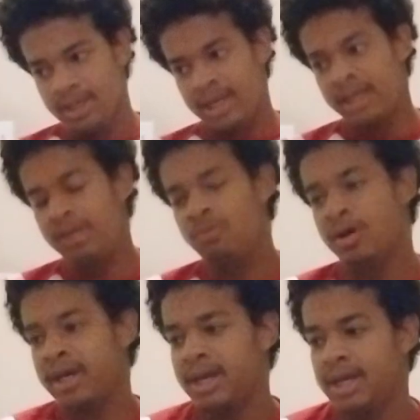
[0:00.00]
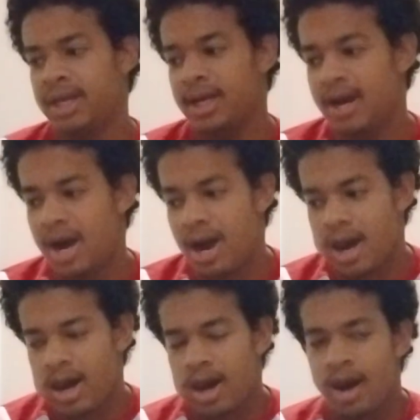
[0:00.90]
anyway,
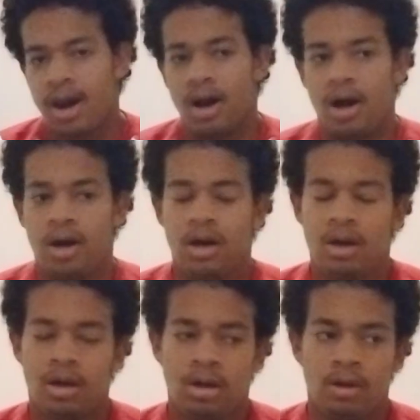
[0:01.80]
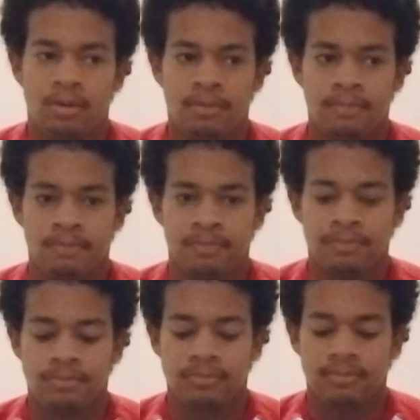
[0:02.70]
um,